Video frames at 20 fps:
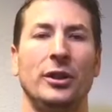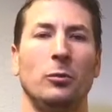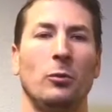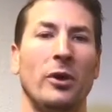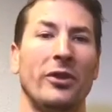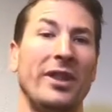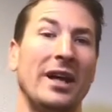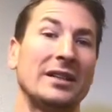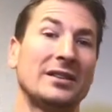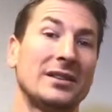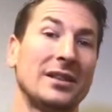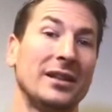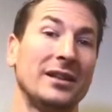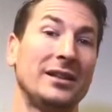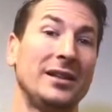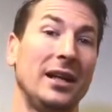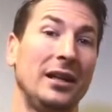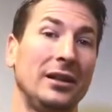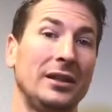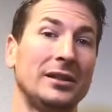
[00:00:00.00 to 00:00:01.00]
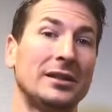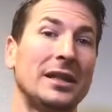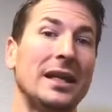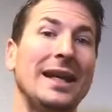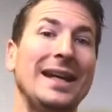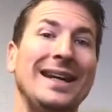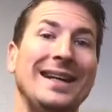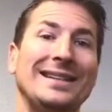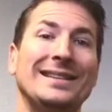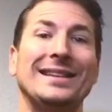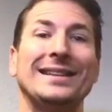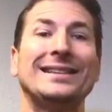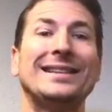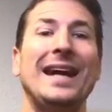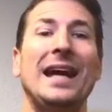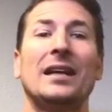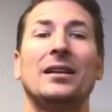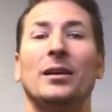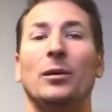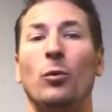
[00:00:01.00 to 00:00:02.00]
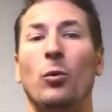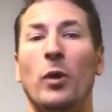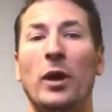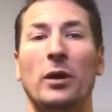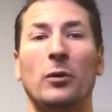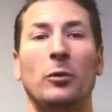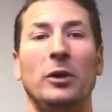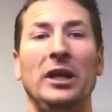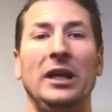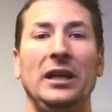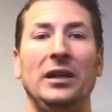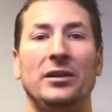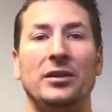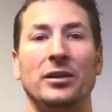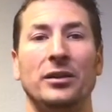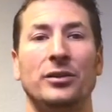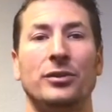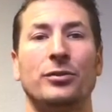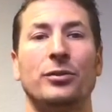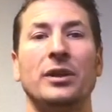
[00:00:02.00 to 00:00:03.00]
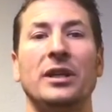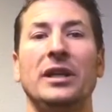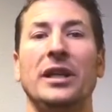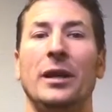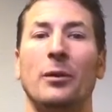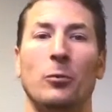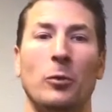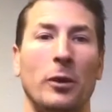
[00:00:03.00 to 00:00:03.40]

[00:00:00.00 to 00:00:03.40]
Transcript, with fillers: and what that's going to tell us is exactly where we need to treat and